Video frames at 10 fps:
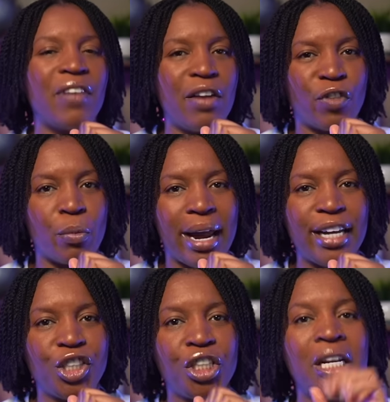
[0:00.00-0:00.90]
of
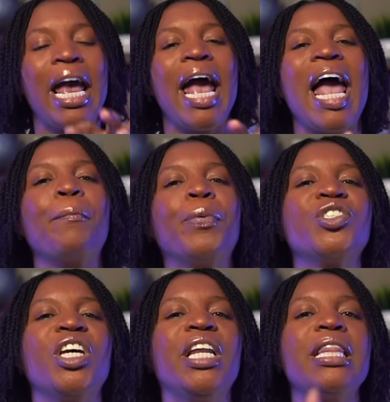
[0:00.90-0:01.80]
information and
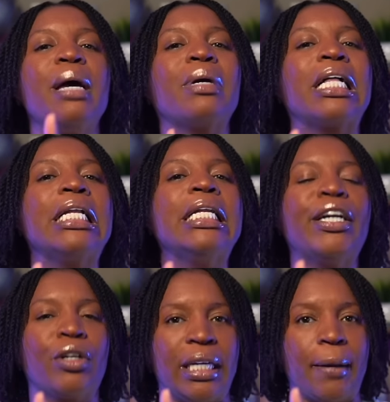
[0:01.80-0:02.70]
presenting them
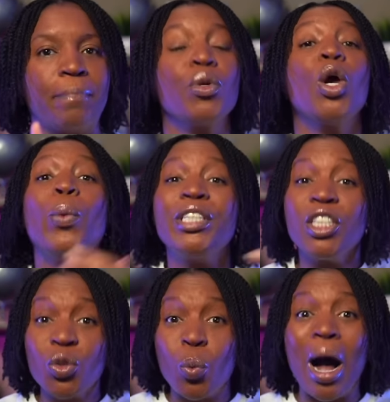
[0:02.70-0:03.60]
clearly, which
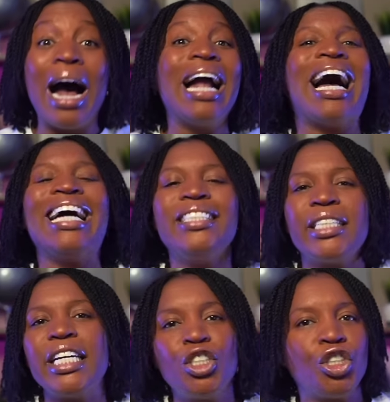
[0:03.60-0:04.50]
is why I
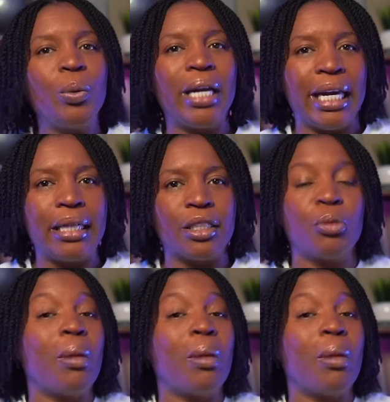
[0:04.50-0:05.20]
teach you English.